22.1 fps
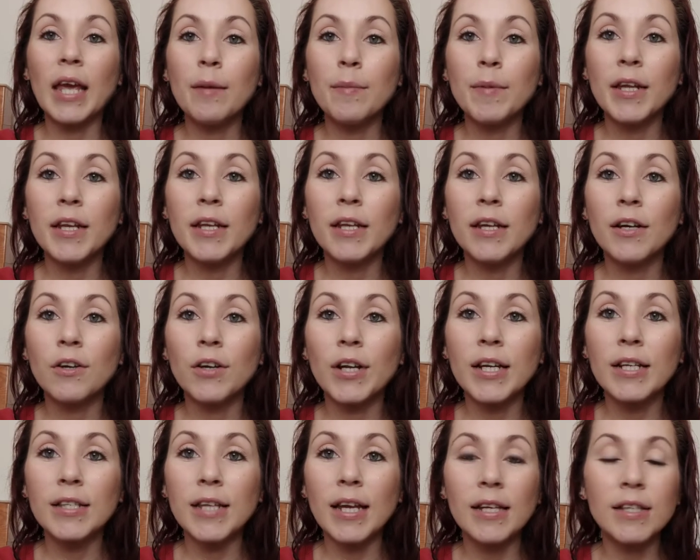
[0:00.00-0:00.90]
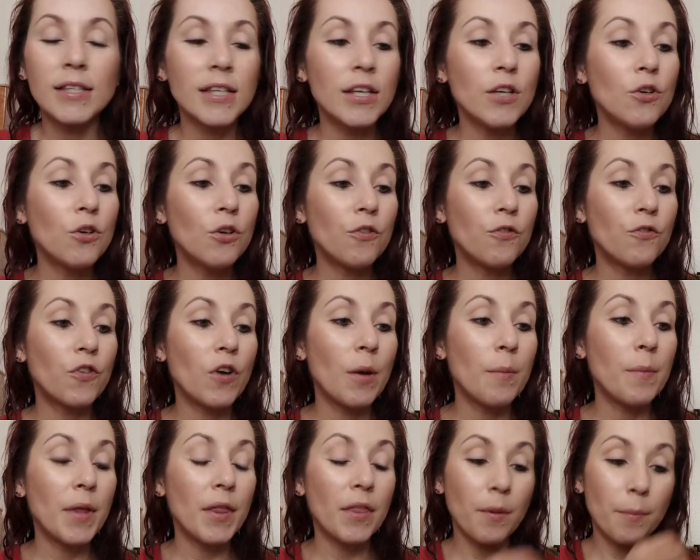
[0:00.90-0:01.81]
came in here is a single
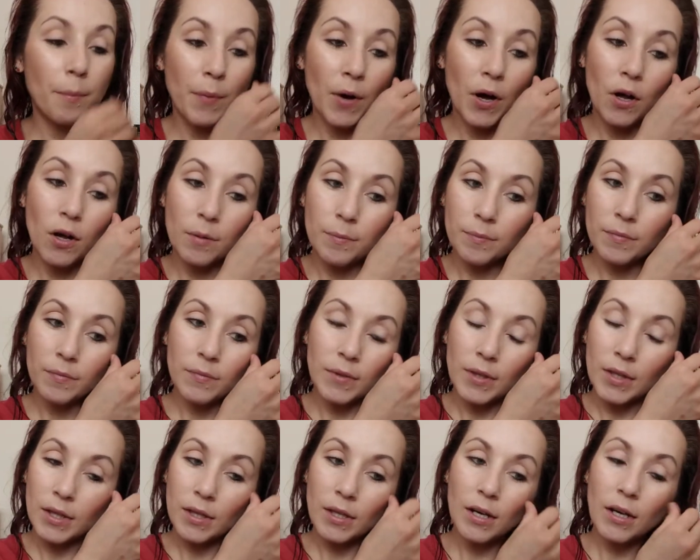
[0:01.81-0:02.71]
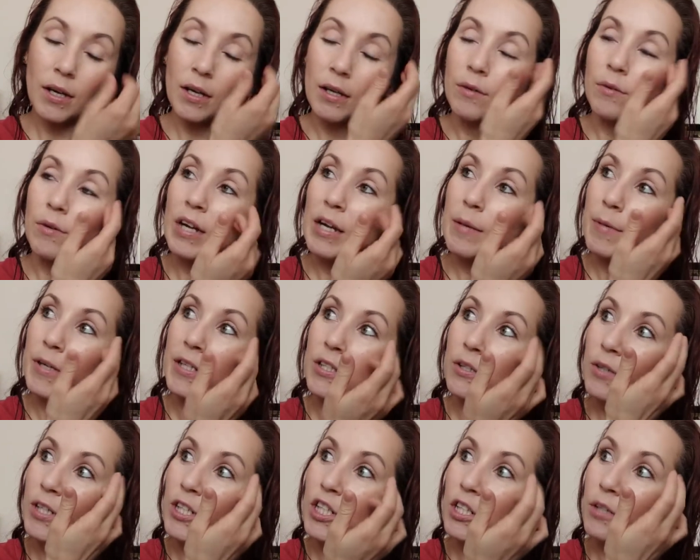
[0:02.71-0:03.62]
from The Balm. Ah, why am I
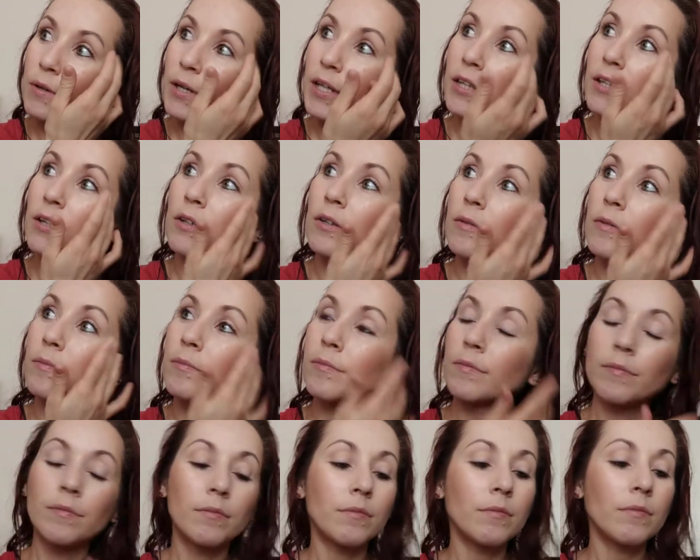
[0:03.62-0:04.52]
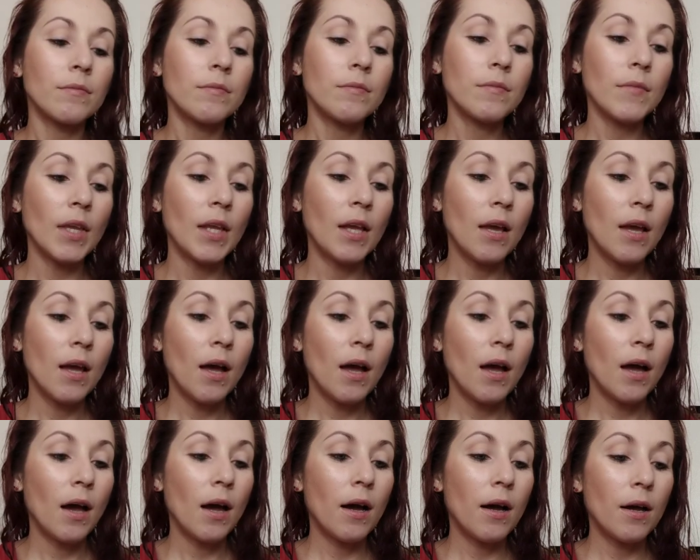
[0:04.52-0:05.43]
so itchy right there?
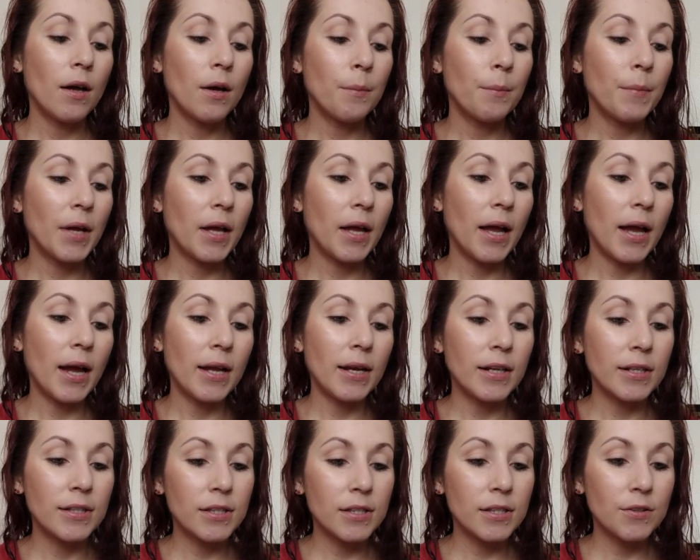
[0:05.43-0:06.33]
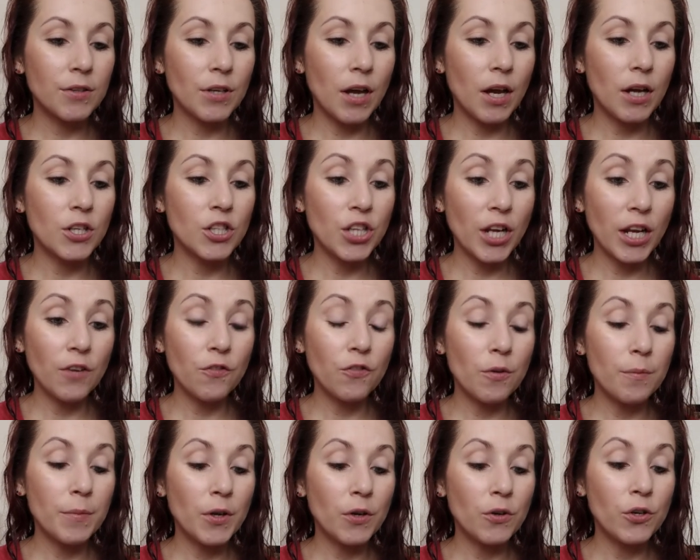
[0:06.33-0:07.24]
Um, and it's a shade
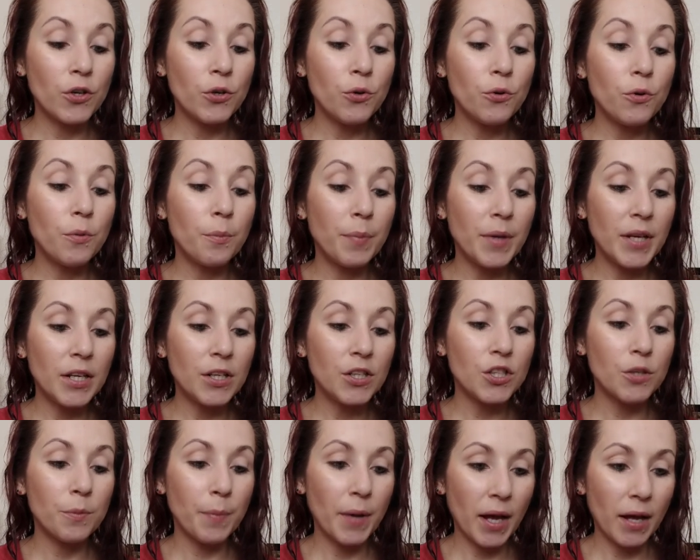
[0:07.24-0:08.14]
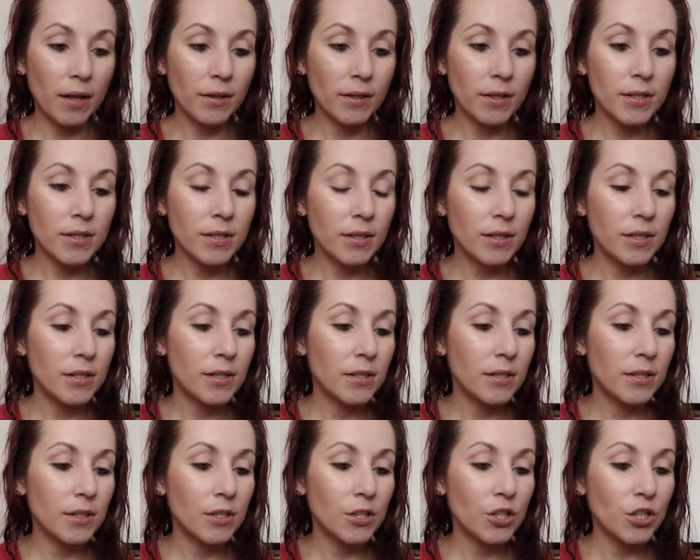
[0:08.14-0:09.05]
from their Nude Beach palette. This
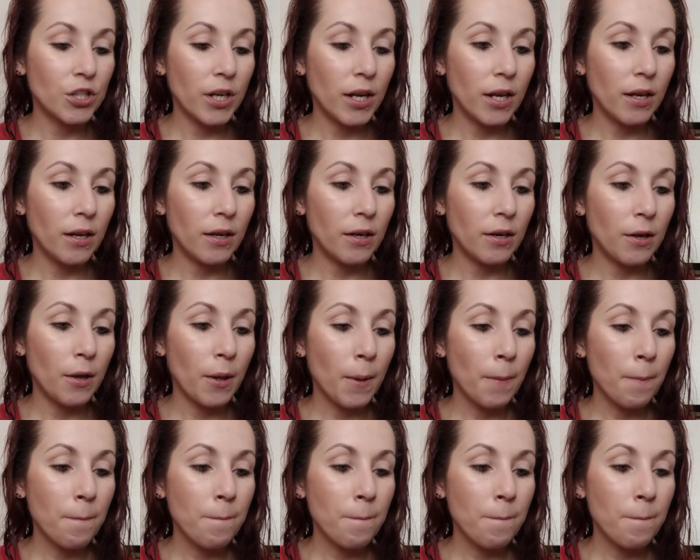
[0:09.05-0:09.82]
is the shade